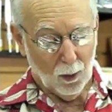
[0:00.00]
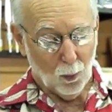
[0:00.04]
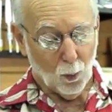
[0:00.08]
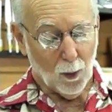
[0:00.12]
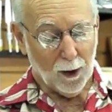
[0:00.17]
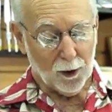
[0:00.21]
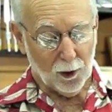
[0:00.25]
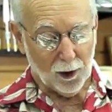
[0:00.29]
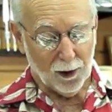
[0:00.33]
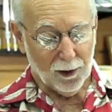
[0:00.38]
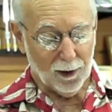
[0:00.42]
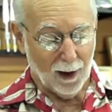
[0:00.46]

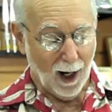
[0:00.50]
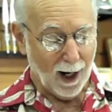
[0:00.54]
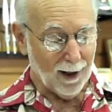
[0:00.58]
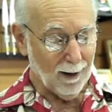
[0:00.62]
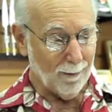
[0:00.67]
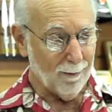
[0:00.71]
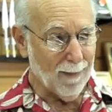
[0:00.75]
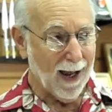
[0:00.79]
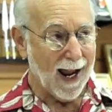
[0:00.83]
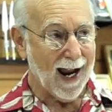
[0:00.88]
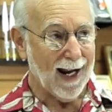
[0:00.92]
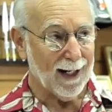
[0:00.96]
which is not a
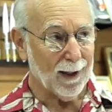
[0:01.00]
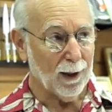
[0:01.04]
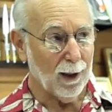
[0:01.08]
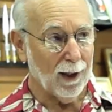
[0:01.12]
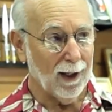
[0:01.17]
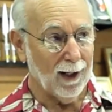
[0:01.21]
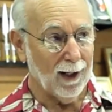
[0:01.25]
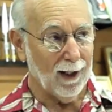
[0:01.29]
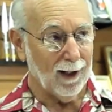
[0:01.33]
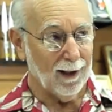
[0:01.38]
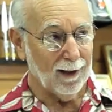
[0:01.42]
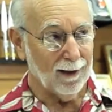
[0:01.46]
bad
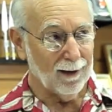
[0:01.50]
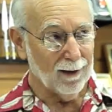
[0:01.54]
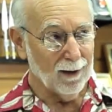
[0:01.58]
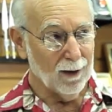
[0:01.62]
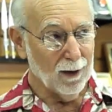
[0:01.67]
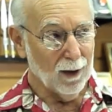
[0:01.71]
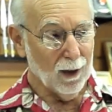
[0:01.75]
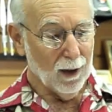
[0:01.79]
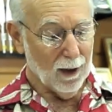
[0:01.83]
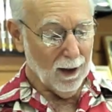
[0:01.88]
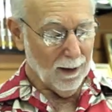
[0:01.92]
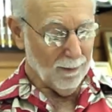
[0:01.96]
thing,
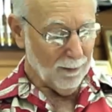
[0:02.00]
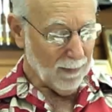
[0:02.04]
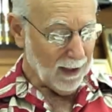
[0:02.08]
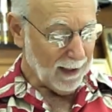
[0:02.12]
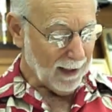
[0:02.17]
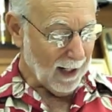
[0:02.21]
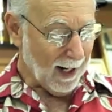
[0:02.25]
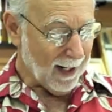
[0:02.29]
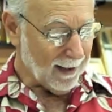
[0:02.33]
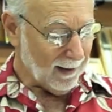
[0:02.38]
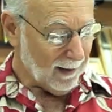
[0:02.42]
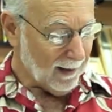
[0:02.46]
but
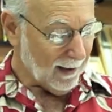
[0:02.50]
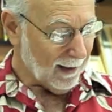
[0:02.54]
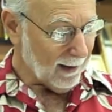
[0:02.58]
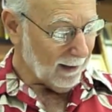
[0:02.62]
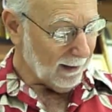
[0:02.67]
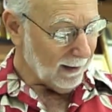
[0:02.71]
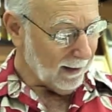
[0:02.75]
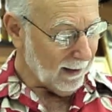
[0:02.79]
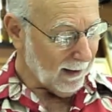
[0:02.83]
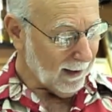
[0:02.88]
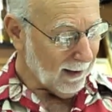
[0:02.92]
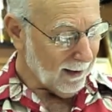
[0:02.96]

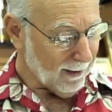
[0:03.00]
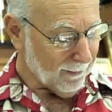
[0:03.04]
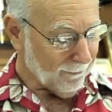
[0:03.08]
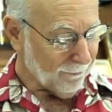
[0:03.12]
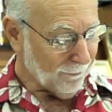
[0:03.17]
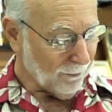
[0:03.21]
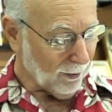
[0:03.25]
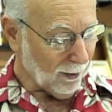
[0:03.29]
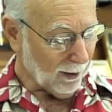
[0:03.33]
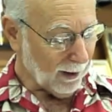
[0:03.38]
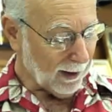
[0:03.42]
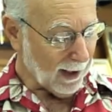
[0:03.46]
ideally
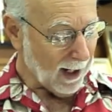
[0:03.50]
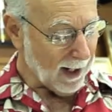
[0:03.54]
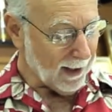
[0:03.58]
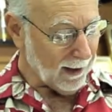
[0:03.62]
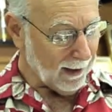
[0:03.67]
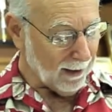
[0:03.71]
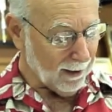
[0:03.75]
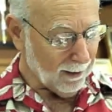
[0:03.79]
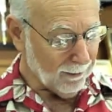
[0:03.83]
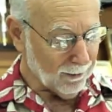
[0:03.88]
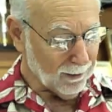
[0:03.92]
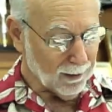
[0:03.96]
for
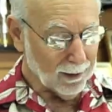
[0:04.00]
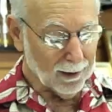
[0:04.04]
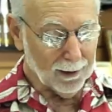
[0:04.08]
cutting